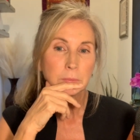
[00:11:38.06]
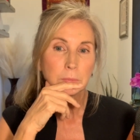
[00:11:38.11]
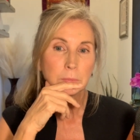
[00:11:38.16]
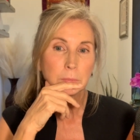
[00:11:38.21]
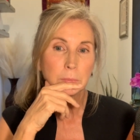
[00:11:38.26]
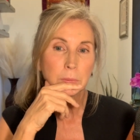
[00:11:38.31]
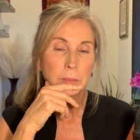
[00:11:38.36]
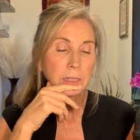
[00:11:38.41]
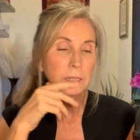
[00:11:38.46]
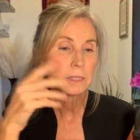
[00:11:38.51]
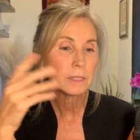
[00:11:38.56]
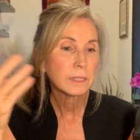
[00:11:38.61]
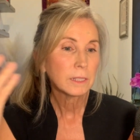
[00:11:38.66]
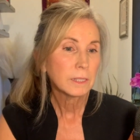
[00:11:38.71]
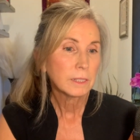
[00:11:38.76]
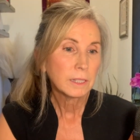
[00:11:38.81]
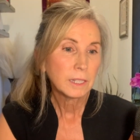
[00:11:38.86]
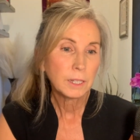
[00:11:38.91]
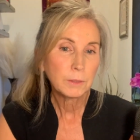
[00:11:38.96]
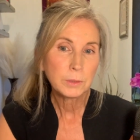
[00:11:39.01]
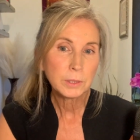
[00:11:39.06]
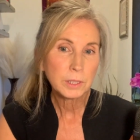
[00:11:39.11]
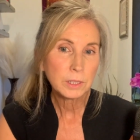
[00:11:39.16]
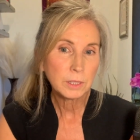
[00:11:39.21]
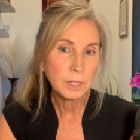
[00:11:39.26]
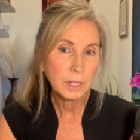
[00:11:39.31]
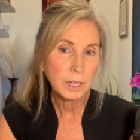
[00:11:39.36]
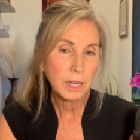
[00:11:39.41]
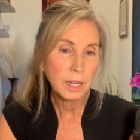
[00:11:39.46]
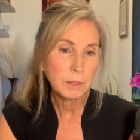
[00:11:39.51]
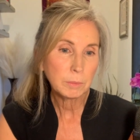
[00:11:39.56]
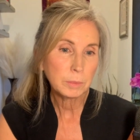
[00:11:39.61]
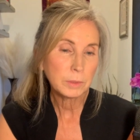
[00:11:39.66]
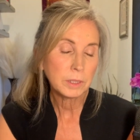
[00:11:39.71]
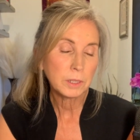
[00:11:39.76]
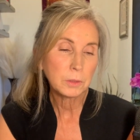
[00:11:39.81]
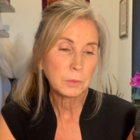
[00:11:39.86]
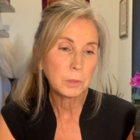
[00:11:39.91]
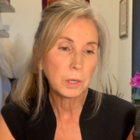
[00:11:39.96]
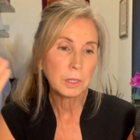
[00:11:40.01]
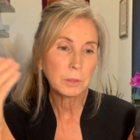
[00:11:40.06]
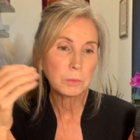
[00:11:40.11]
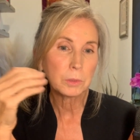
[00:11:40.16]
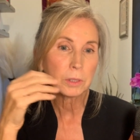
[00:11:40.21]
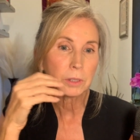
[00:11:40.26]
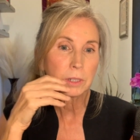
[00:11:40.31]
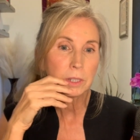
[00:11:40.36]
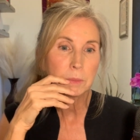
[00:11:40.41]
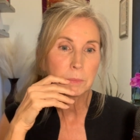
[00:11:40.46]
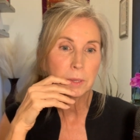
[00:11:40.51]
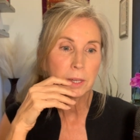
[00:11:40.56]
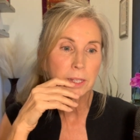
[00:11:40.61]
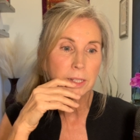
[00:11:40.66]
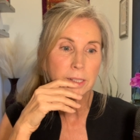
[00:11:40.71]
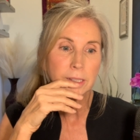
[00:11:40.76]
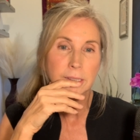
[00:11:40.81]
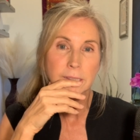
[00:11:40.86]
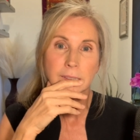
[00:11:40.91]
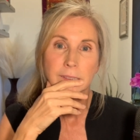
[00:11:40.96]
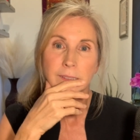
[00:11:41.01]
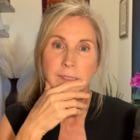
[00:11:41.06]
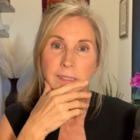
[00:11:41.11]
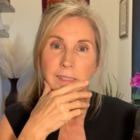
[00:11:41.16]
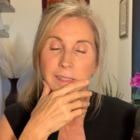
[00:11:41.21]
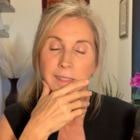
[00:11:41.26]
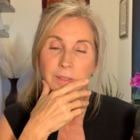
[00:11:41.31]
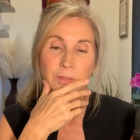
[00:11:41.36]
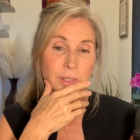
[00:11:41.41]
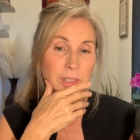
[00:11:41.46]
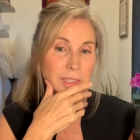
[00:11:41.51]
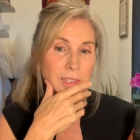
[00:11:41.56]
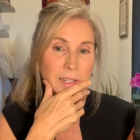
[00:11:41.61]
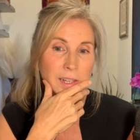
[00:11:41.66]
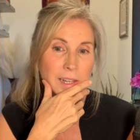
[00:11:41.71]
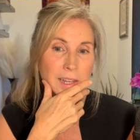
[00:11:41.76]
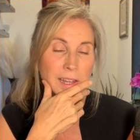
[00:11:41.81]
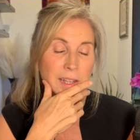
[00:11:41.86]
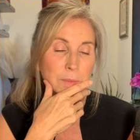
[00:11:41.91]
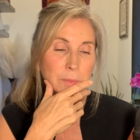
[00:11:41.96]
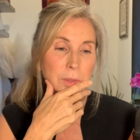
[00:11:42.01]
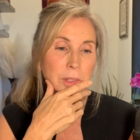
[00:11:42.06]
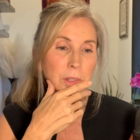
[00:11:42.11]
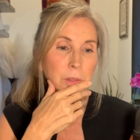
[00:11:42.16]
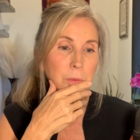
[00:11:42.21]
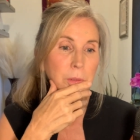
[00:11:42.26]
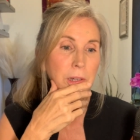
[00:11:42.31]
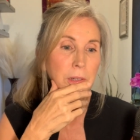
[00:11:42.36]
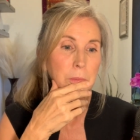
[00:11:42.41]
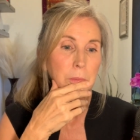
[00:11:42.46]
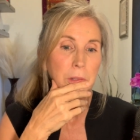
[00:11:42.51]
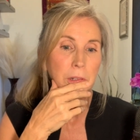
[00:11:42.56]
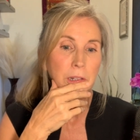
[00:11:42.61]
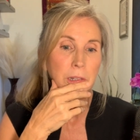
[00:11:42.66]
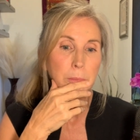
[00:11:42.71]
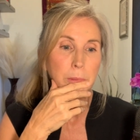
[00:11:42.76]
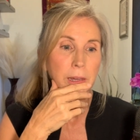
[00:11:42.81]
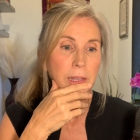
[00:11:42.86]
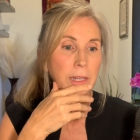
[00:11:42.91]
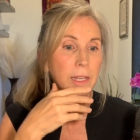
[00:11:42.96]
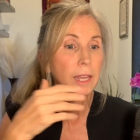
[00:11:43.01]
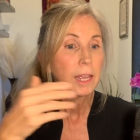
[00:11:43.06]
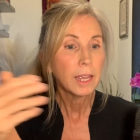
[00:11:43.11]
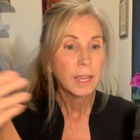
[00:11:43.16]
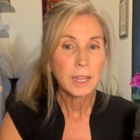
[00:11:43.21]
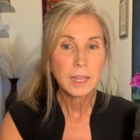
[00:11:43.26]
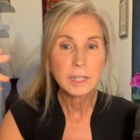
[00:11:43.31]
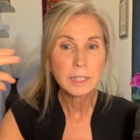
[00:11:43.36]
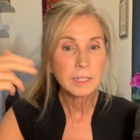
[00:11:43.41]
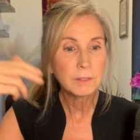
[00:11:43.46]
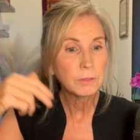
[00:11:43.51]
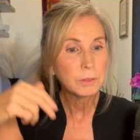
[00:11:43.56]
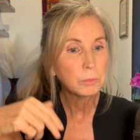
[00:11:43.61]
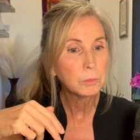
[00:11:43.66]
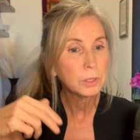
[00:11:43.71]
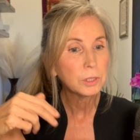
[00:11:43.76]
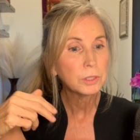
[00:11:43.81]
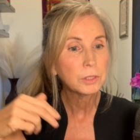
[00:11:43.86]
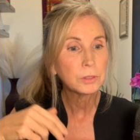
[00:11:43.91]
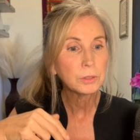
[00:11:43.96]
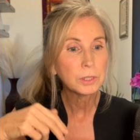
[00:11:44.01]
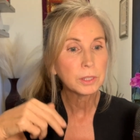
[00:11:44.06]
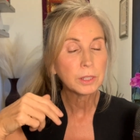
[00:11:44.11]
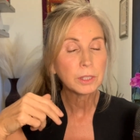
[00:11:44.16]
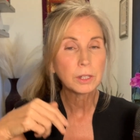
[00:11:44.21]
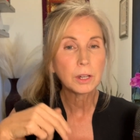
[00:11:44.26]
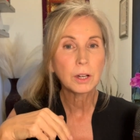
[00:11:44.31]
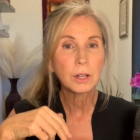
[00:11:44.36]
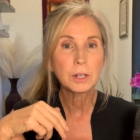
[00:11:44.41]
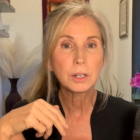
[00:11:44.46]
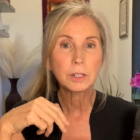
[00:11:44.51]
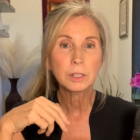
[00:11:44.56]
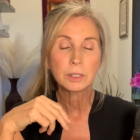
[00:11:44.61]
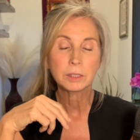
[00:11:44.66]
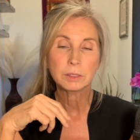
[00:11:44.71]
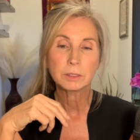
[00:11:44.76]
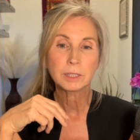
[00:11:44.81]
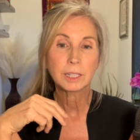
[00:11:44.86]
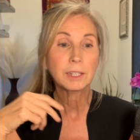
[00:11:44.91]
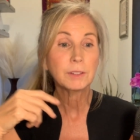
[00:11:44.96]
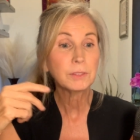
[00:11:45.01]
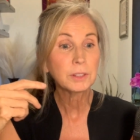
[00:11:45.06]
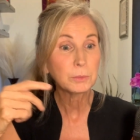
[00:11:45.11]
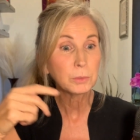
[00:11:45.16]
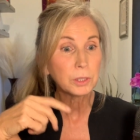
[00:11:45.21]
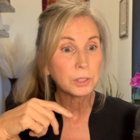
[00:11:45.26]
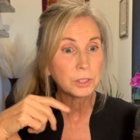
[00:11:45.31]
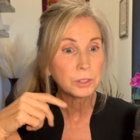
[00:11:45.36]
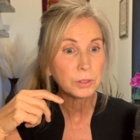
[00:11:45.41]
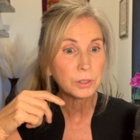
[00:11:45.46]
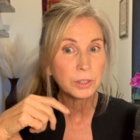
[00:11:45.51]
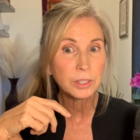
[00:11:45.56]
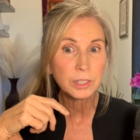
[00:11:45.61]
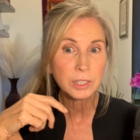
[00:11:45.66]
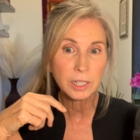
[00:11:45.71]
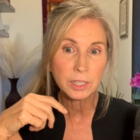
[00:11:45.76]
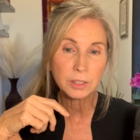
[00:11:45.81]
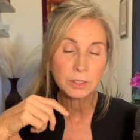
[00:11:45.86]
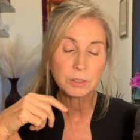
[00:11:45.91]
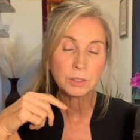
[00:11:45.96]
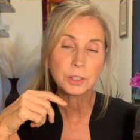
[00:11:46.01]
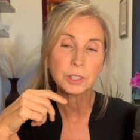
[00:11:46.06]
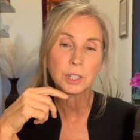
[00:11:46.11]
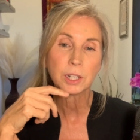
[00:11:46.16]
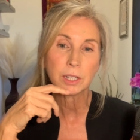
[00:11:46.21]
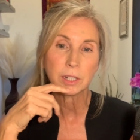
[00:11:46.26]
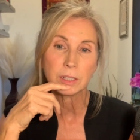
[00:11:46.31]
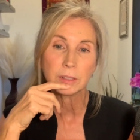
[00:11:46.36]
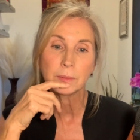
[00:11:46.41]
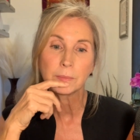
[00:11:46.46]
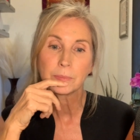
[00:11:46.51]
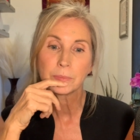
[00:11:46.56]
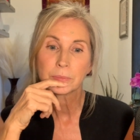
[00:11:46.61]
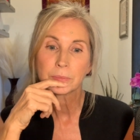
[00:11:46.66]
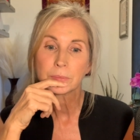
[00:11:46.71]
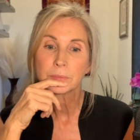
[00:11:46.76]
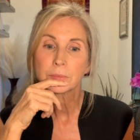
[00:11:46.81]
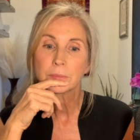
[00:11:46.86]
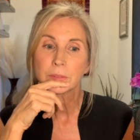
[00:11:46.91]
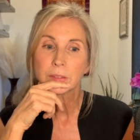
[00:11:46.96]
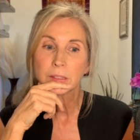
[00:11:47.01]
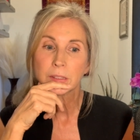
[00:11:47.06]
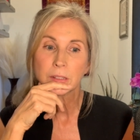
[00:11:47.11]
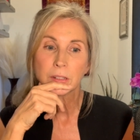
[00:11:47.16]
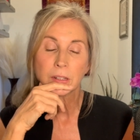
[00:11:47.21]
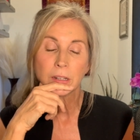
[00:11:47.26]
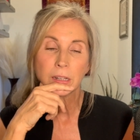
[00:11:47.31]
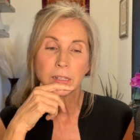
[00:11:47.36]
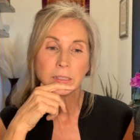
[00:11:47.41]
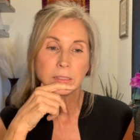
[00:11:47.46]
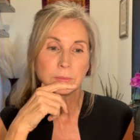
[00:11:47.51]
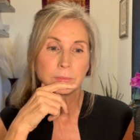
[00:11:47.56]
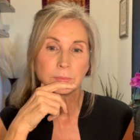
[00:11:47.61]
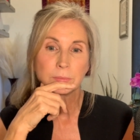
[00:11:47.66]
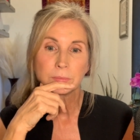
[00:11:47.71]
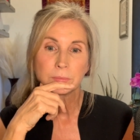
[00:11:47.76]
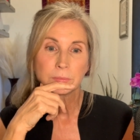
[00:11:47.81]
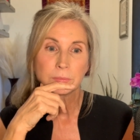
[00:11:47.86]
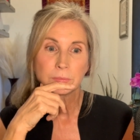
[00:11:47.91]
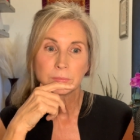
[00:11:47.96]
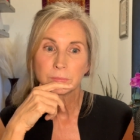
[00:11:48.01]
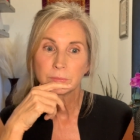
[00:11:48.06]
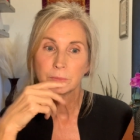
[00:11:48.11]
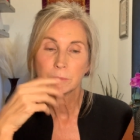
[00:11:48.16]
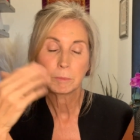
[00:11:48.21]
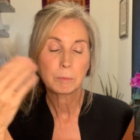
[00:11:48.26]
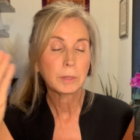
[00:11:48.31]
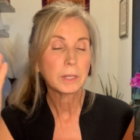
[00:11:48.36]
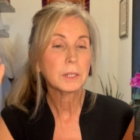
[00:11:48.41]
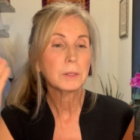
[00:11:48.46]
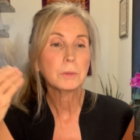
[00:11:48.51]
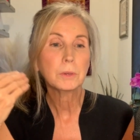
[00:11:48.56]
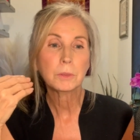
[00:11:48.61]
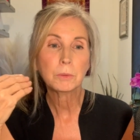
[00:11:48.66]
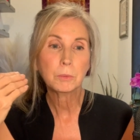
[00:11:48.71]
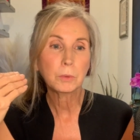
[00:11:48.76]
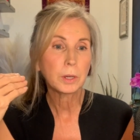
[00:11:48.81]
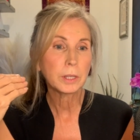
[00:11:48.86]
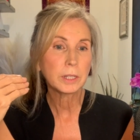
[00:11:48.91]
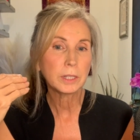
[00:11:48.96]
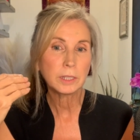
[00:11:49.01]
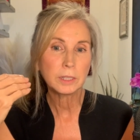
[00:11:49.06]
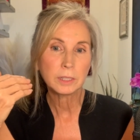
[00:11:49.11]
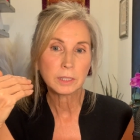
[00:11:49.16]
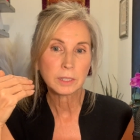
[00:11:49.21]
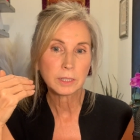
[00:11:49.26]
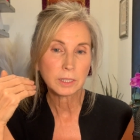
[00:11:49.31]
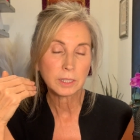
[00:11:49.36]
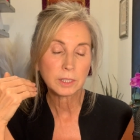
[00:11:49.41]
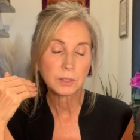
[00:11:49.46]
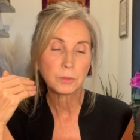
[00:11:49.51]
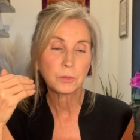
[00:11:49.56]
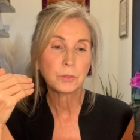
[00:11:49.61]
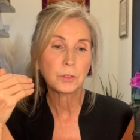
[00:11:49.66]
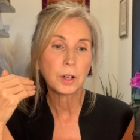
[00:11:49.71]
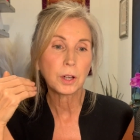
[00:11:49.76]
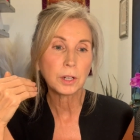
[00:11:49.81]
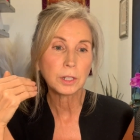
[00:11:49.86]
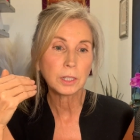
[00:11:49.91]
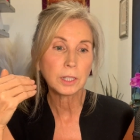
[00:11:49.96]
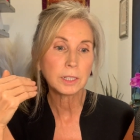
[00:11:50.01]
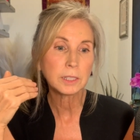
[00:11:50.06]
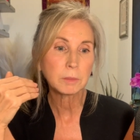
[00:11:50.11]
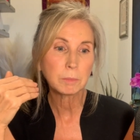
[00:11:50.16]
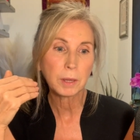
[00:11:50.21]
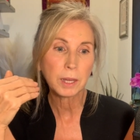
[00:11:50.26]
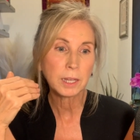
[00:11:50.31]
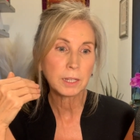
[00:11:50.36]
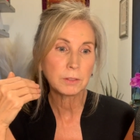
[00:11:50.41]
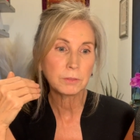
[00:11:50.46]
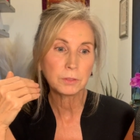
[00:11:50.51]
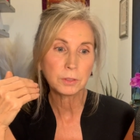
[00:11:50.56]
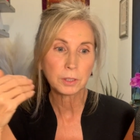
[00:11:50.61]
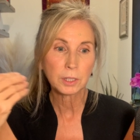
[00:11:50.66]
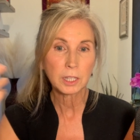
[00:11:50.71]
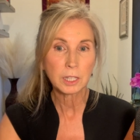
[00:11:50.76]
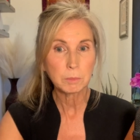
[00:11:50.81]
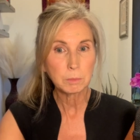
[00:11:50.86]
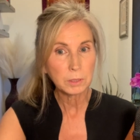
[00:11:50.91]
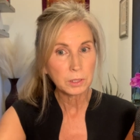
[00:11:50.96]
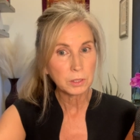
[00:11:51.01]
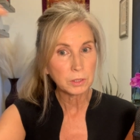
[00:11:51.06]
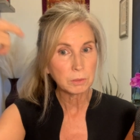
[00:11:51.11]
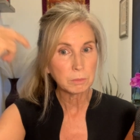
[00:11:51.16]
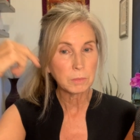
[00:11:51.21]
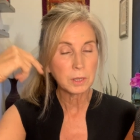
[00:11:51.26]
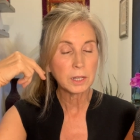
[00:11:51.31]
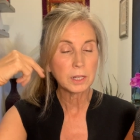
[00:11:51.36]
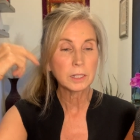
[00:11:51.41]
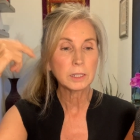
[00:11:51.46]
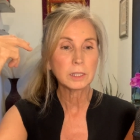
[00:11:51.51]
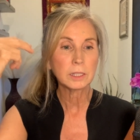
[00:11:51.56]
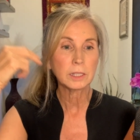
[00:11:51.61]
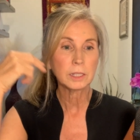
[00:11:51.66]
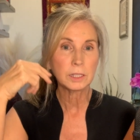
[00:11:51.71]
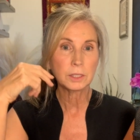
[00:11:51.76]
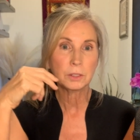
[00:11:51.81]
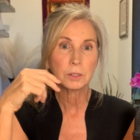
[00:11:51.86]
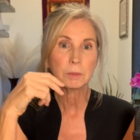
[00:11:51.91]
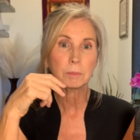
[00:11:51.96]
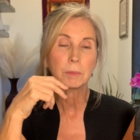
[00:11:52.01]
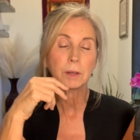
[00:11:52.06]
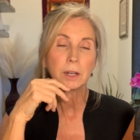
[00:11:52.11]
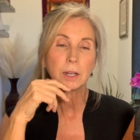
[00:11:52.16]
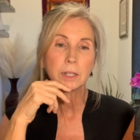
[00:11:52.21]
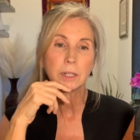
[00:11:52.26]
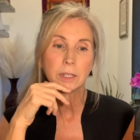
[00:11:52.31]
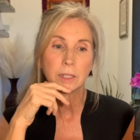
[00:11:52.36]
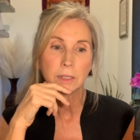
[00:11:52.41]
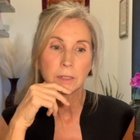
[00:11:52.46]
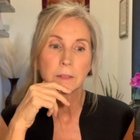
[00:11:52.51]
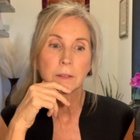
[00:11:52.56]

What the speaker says: Because if it's not happening, why worry about it? If it's not happening, why worry about it? And even when you're in the car, even when you're in the dental chair, right? Be with what is. It's far less painful keeping your mind in your body.